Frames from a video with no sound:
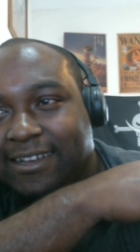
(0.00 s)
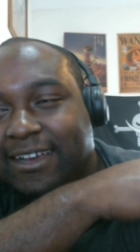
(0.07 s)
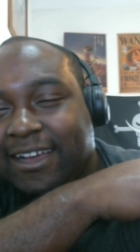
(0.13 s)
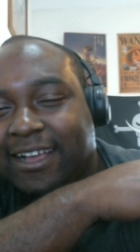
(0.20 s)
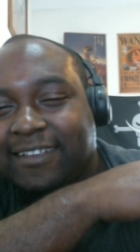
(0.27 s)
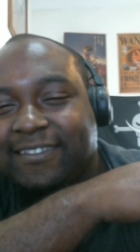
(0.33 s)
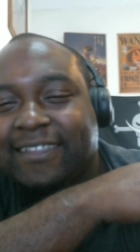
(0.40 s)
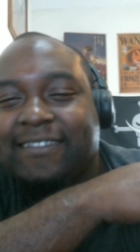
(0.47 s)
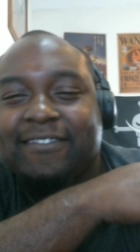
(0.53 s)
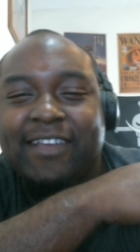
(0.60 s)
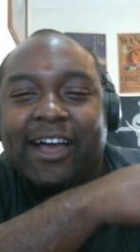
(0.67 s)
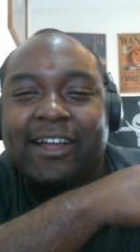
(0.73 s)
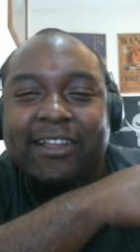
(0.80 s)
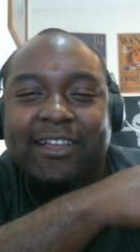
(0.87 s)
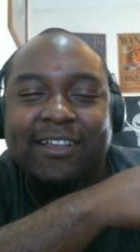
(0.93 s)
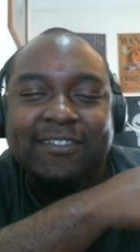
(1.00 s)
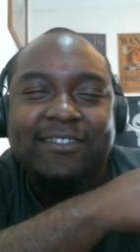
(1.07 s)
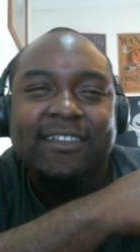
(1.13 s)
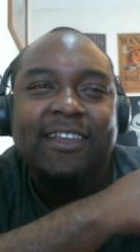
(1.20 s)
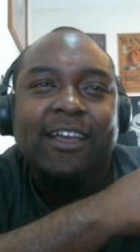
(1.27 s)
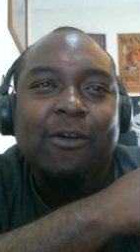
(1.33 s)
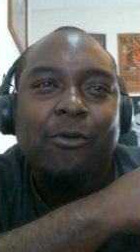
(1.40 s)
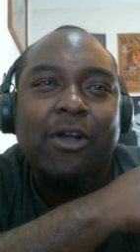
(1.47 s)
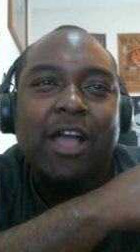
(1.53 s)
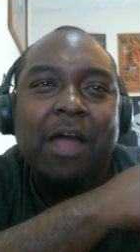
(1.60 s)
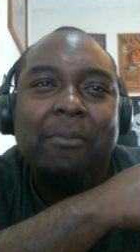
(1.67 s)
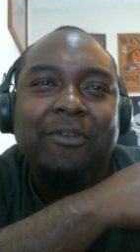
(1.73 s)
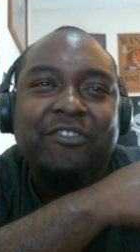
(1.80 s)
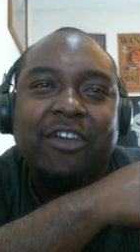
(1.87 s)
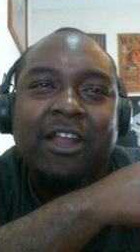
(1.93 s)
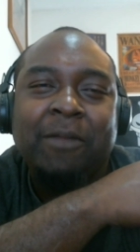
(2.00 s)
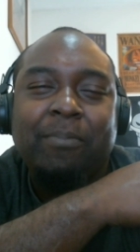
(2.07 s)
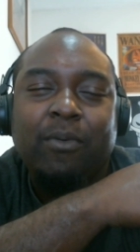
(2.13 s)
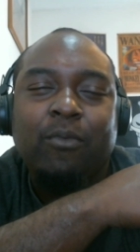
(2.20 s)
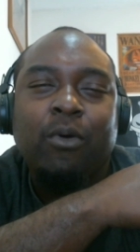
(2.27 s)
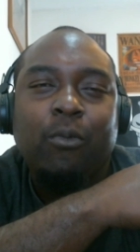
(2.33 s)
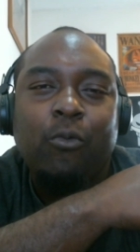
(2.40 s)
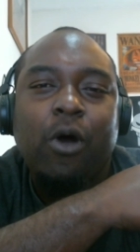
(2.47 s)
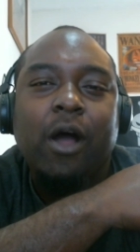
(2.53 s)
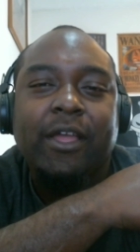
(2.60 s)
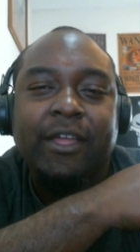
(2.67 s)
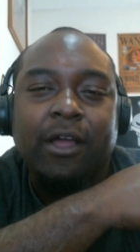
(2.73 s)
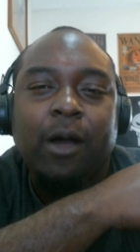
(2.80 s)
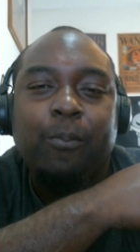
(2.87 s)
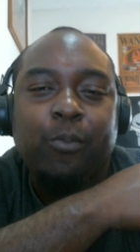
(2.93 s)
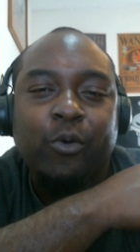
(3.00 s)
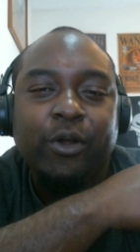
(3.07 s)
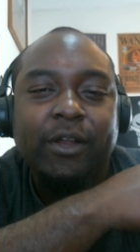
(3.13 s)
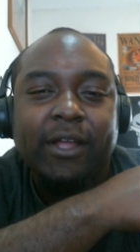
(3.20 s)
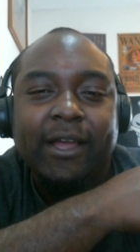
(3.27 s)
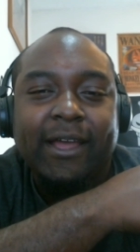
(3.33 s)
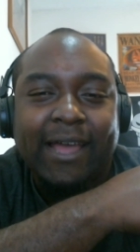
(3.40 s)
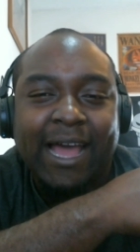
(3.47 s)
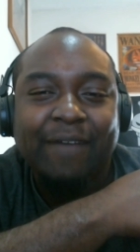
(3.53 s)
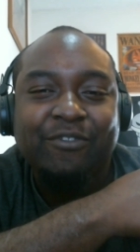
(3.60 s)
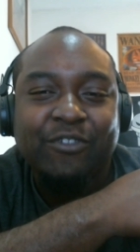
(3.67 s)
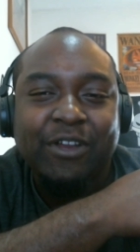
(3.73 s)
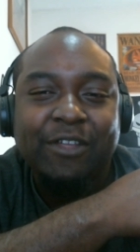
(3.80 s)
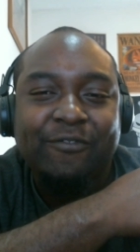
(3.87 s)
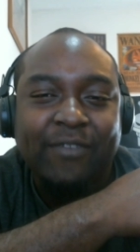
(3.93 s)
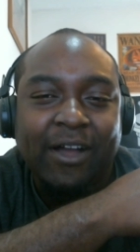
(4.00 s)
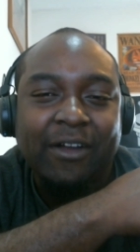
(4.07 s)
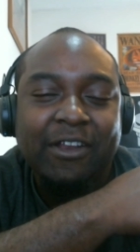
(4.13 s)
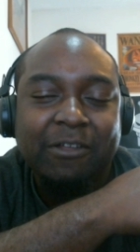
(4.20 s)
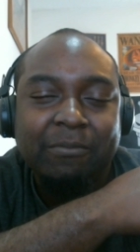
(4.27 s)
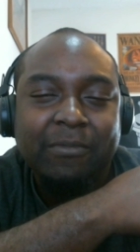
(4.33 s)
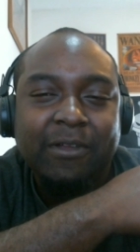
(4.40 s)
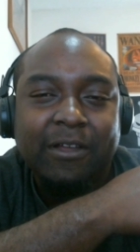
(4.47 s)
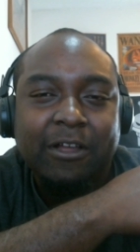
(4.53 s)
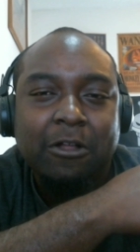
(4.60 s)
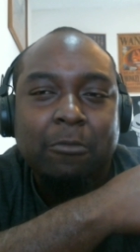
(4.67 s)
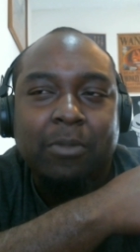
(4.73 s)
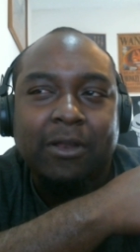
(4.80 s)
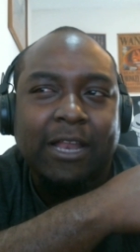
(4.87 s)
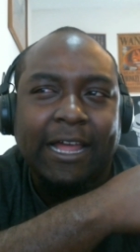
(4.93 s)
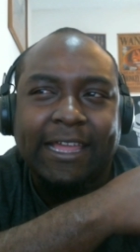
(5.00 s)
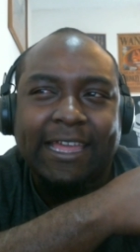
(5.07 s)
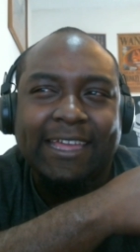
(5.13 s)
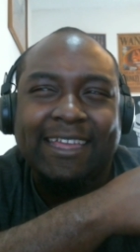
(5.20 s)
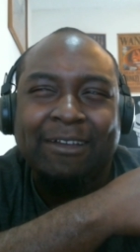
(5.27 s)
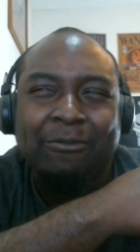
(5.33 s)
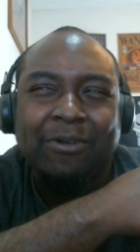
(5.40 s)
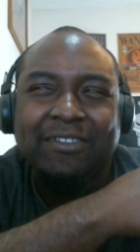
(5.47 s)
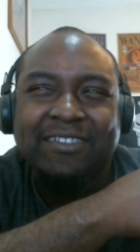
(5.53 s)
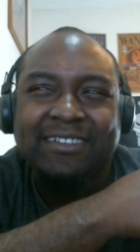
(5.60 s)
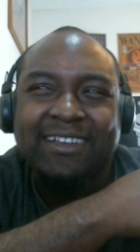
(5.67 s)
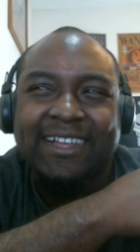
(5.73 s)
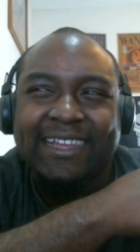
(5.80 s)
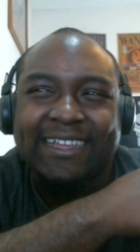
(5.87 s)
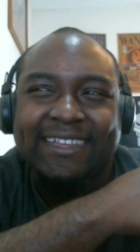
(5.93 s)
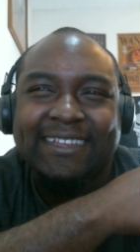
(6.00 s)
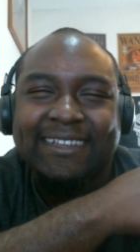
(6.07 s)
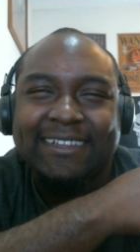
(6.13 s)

Because the child, because well, Gunma Child Emperor were walking upward after he found him, but like it wasn't like,